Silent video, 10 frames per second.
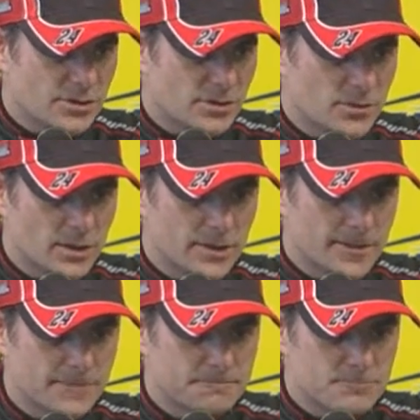
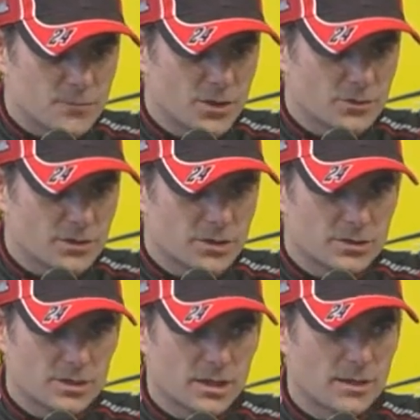So
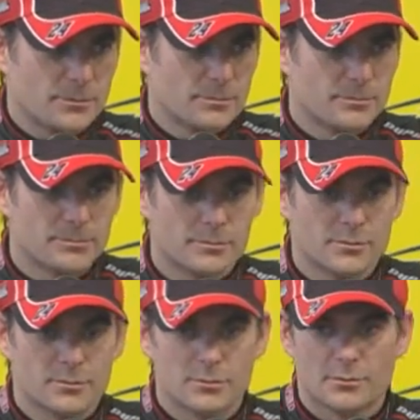to come
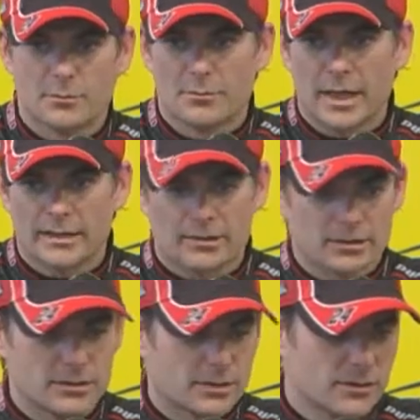back
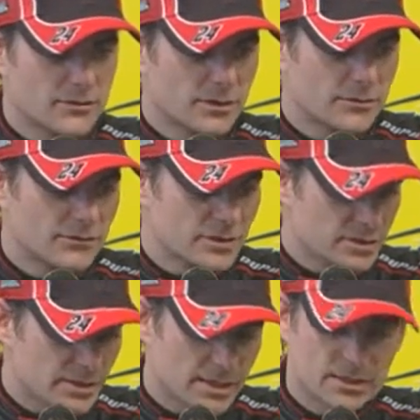and
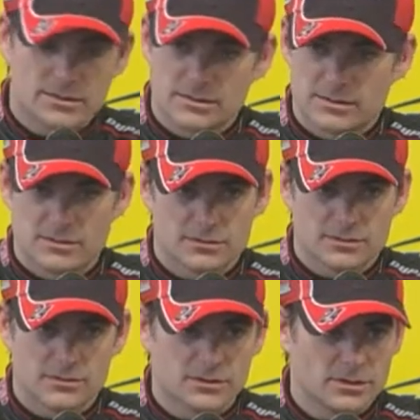finish second is
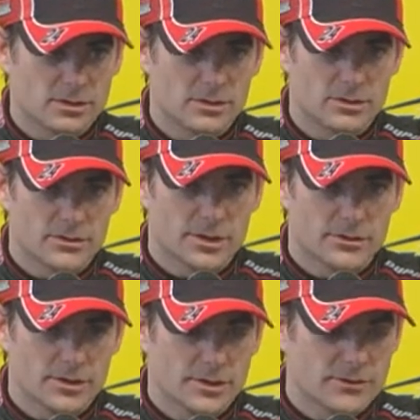certainly a great
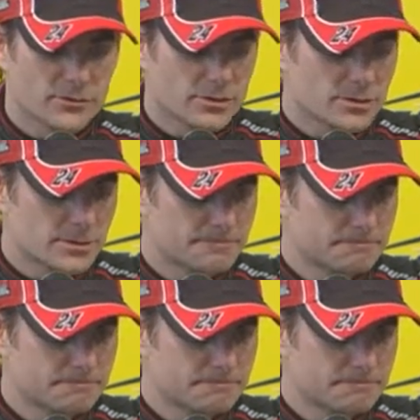day for us.